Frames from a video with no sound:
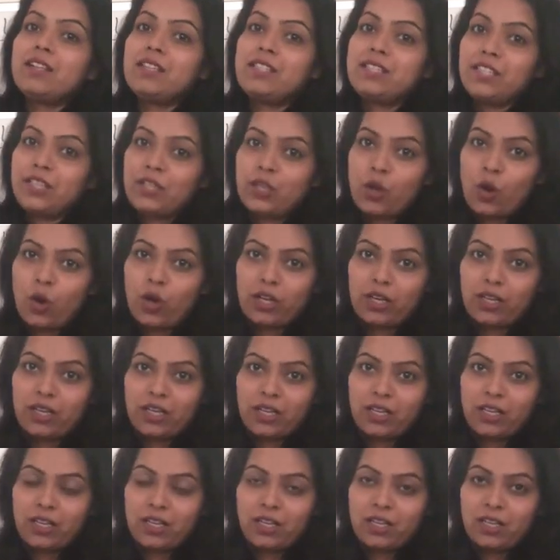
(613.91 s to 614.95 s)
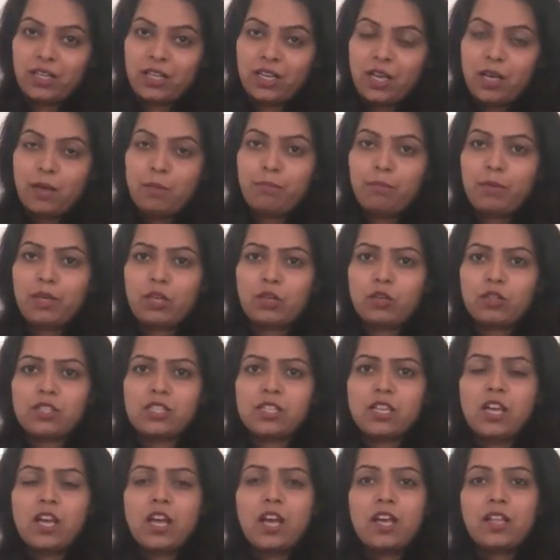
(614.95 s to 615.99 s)
security because
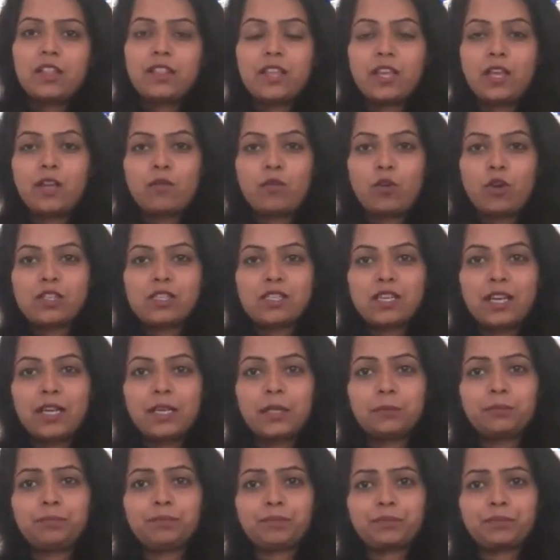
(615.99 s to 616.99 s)
there was like